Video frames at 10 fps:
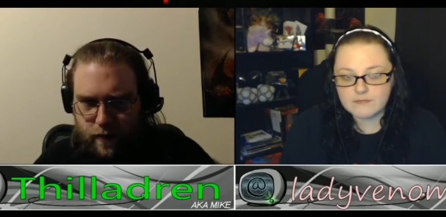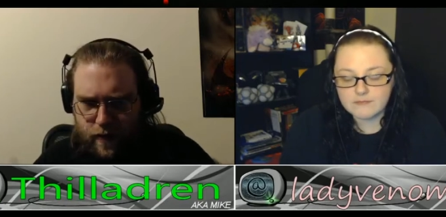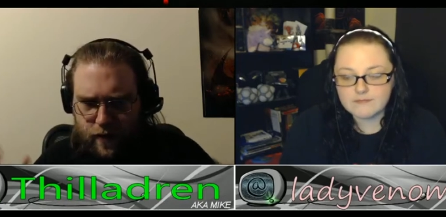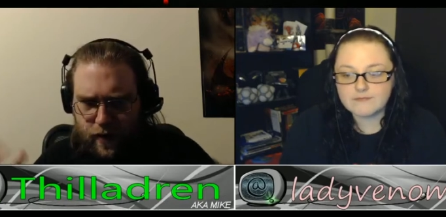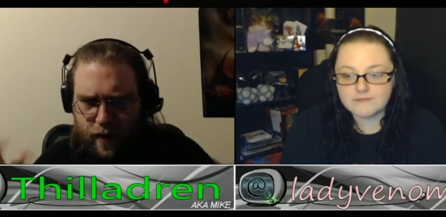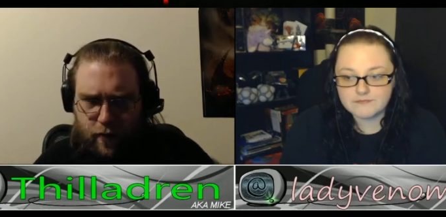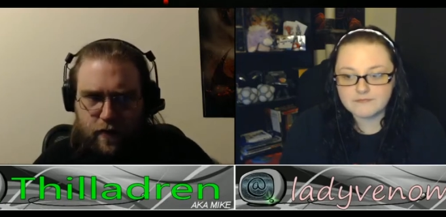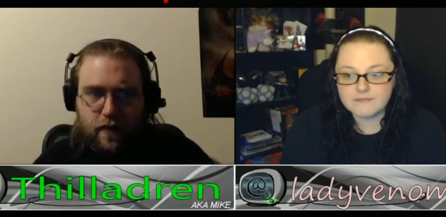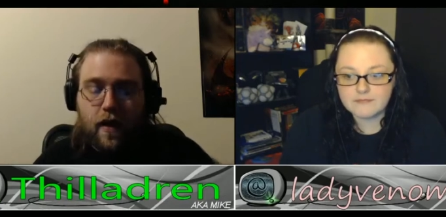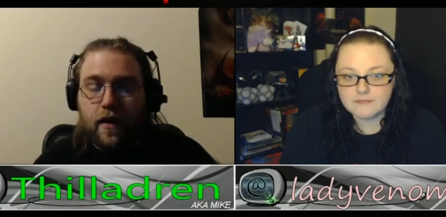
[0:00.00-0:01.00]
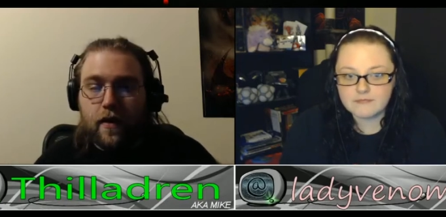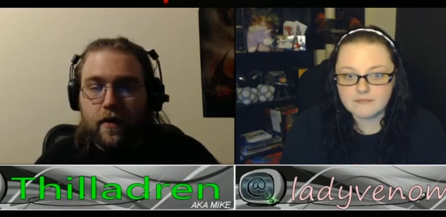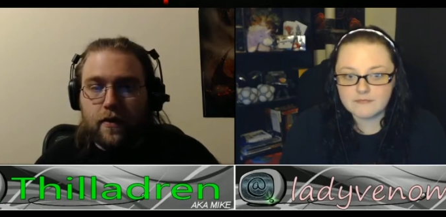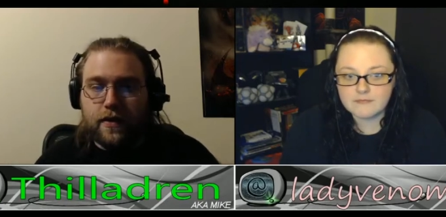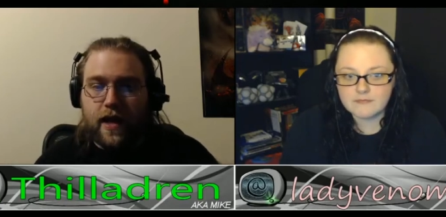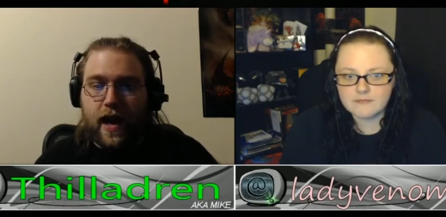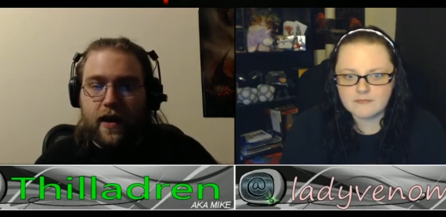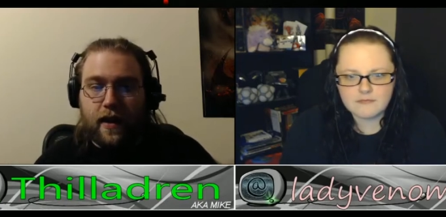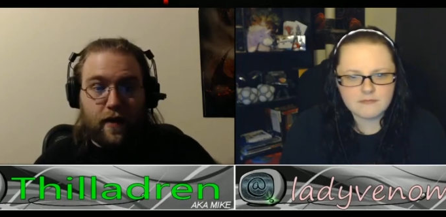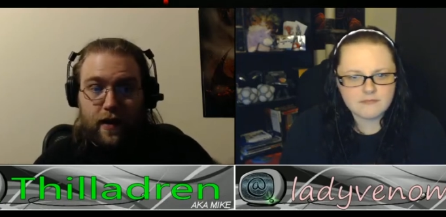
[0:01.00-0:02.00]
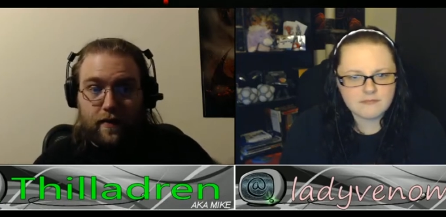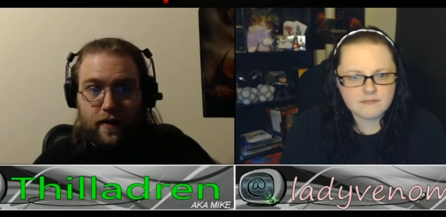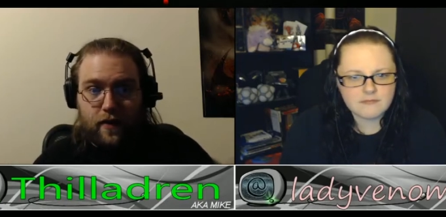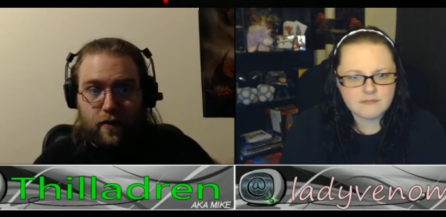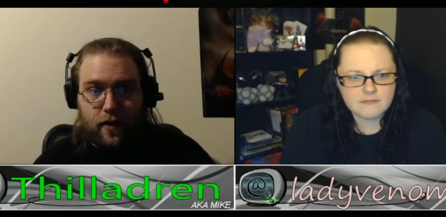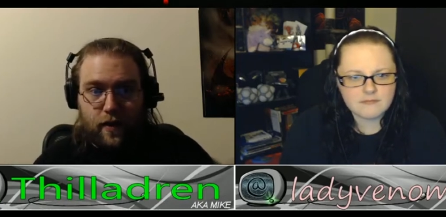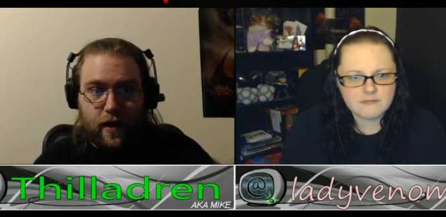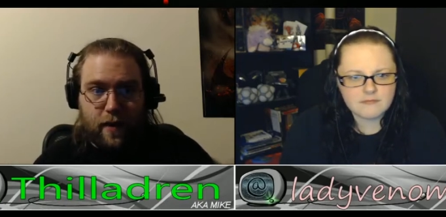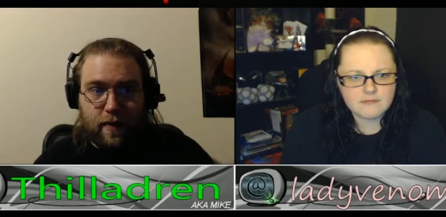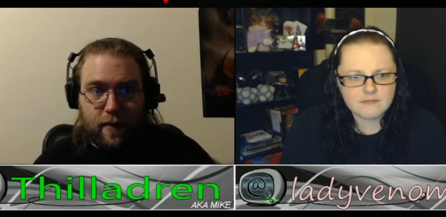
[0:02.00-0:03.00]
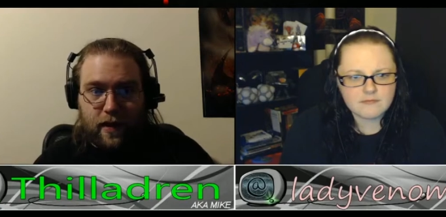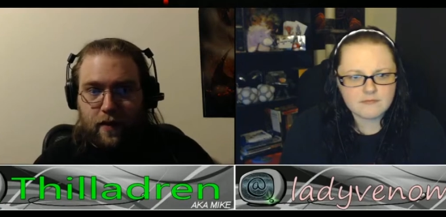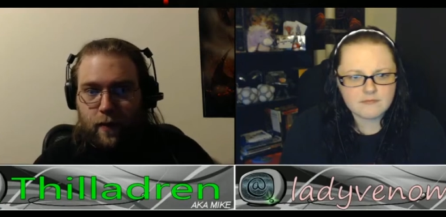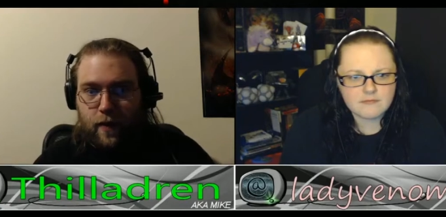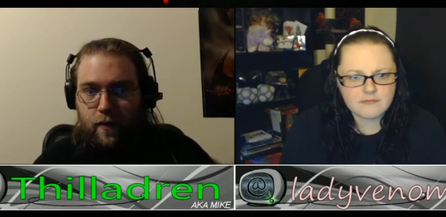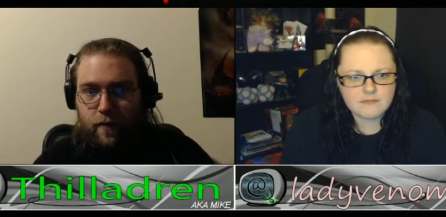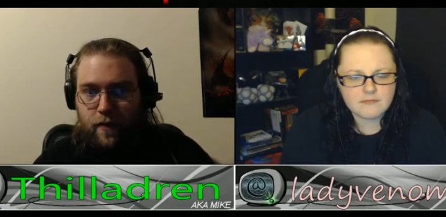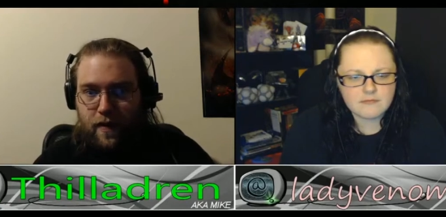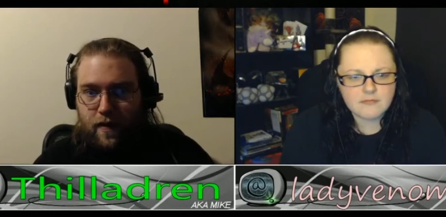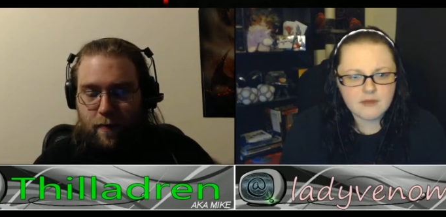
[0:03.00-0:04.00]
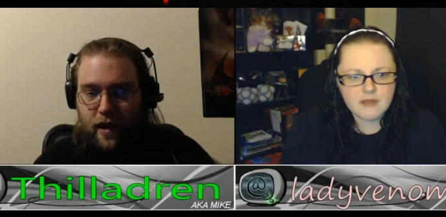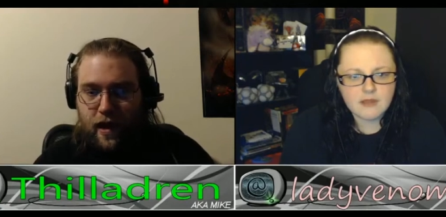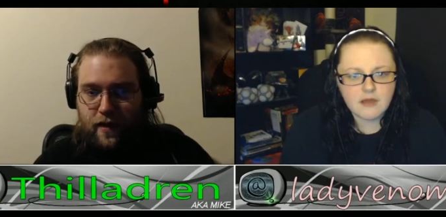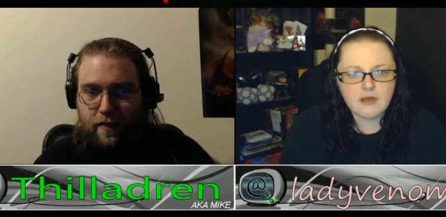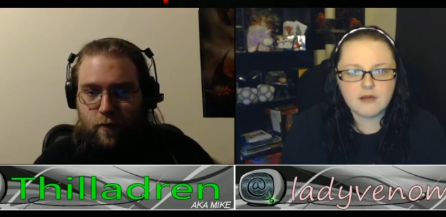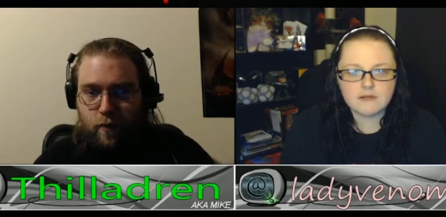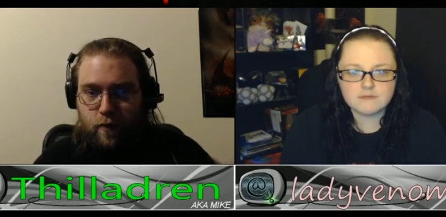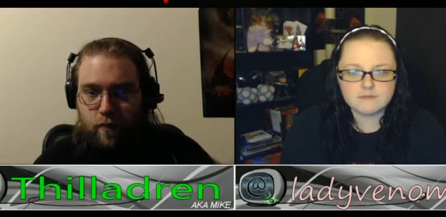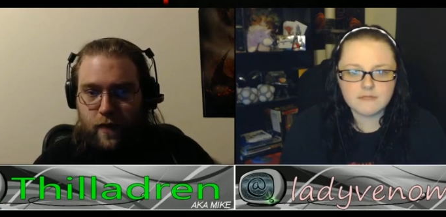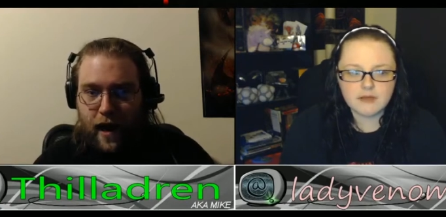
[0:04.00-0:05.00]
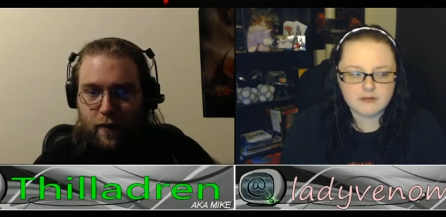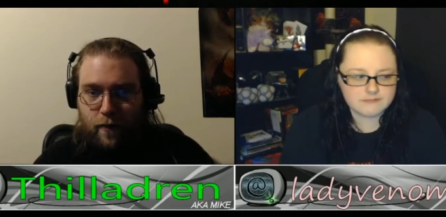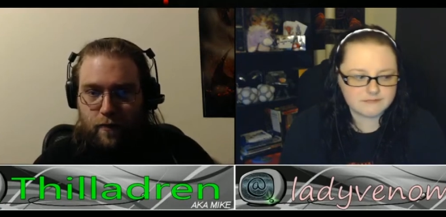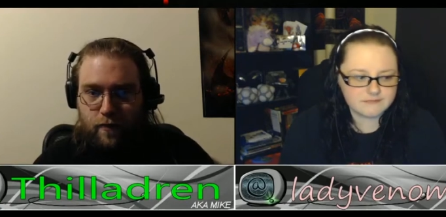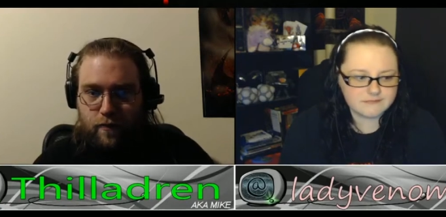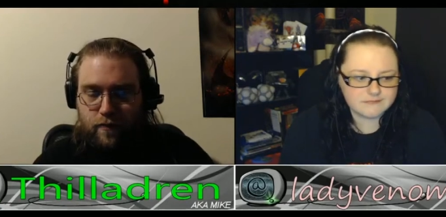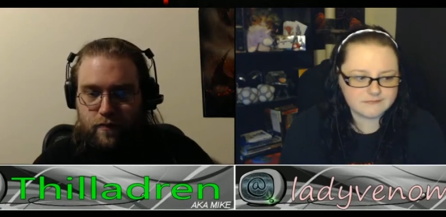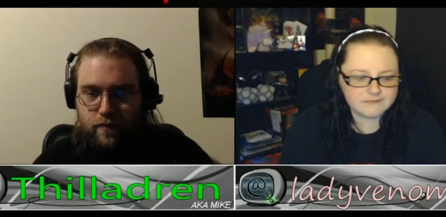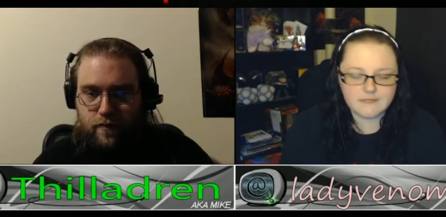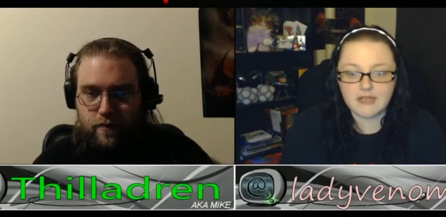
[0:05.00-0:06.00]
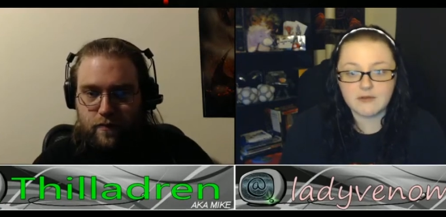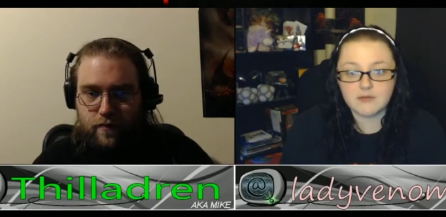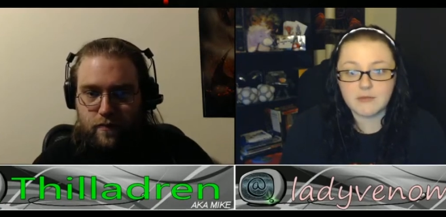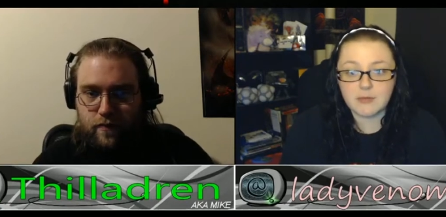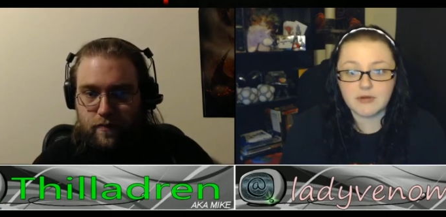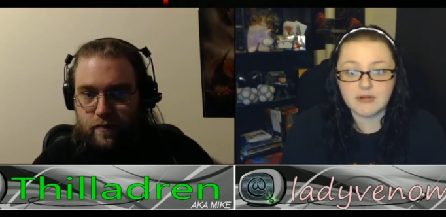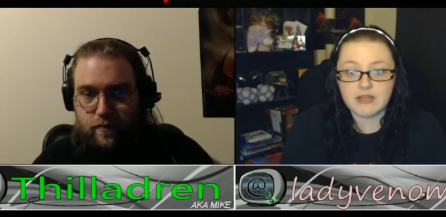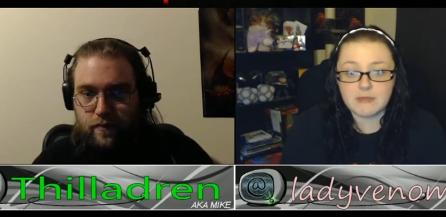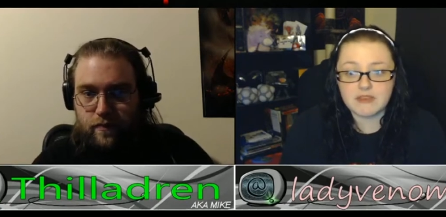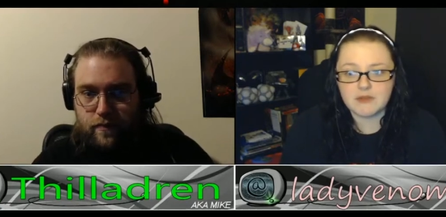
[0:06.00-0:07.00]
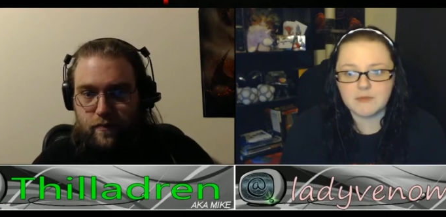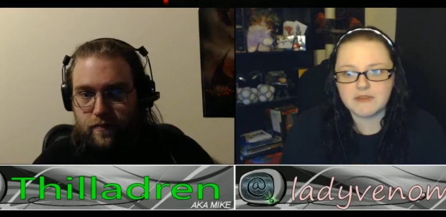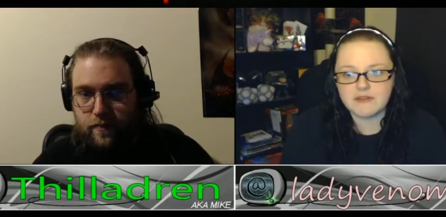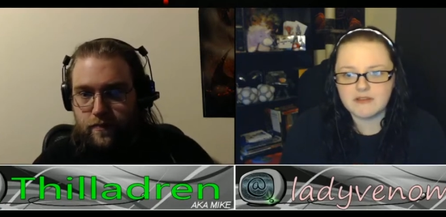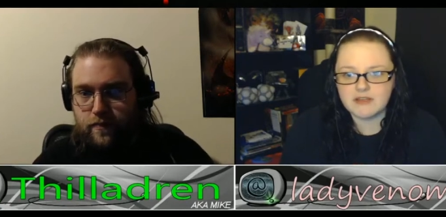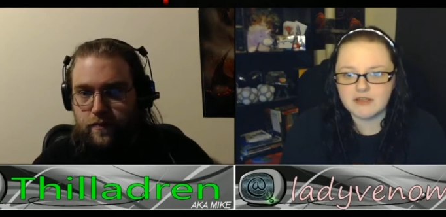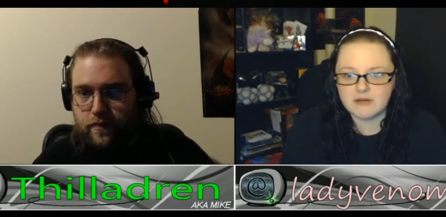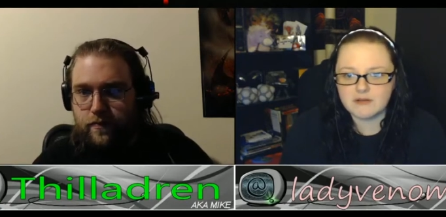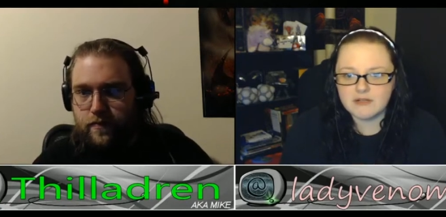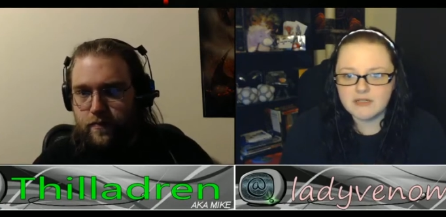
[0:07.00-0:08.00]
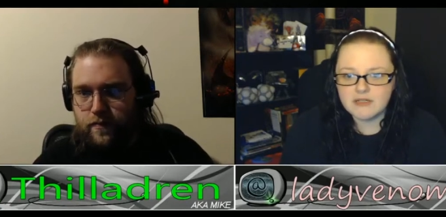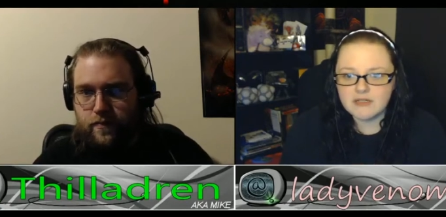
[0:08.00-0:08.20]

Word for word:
Speaker 1: whatever her name was, who's dead. I honestly don't know her name. The blonde where the blonde. Oh, oh. Not.
Speaker 2: yeah, I don't remember her name either. But you know,
Speaker 1: mm-hmm